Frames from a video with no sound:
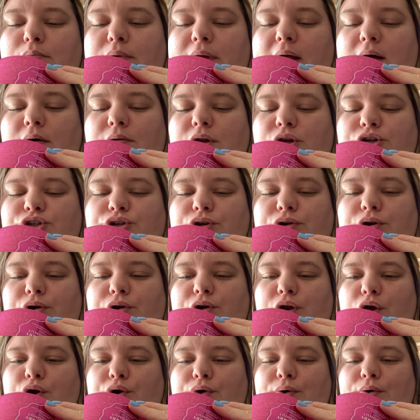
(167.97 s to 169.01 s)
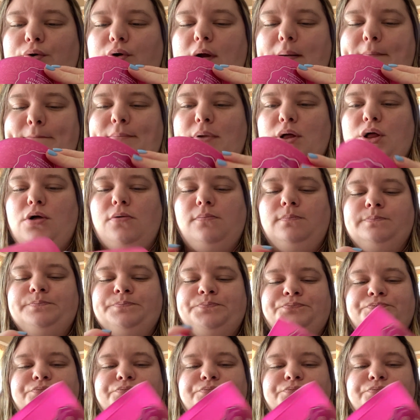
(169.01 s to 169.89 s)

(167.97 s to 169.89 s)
brown sugared crumble.